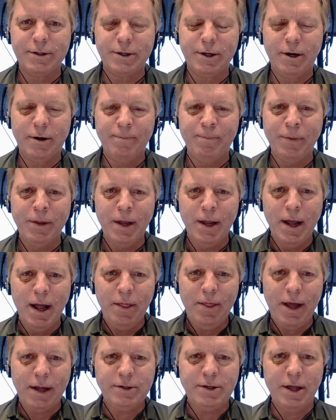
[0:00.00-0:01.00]
So
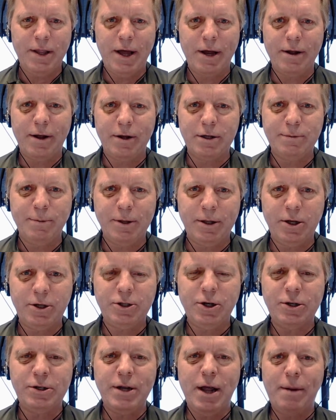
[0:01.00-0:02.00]
that's how that goes. But the
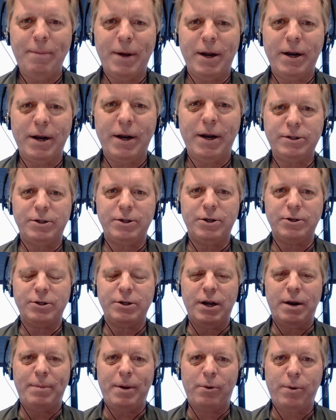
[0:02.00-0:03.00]
show's not about us. The show's
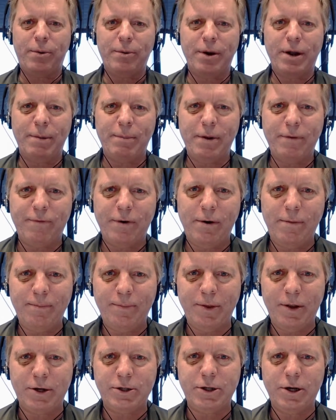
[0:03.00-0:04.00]
not about where we're coming
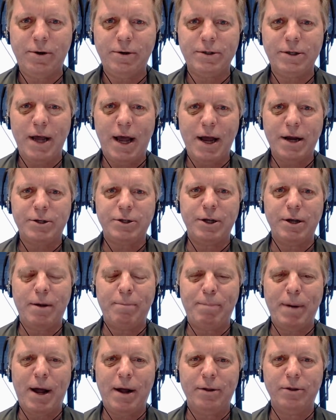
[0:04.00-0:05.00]
from. The show is actually
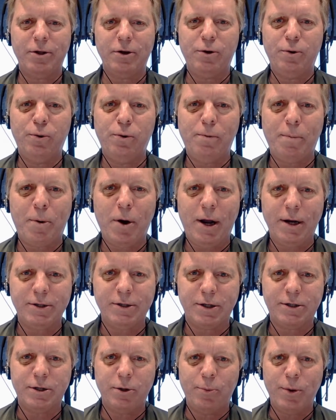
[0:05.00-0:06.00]
about the cool
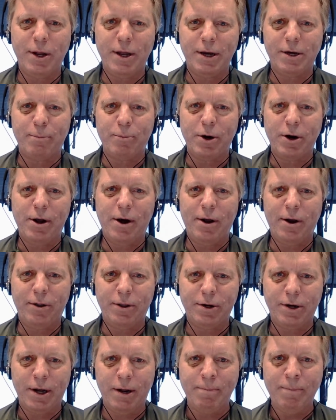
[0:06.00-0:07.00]
projects that we get to bring on all
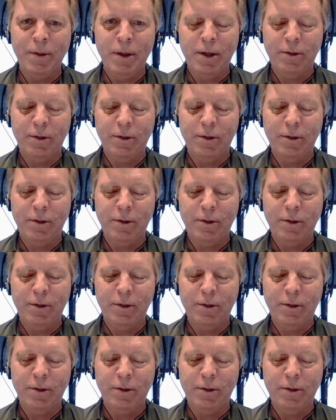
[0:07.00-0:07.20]
the time.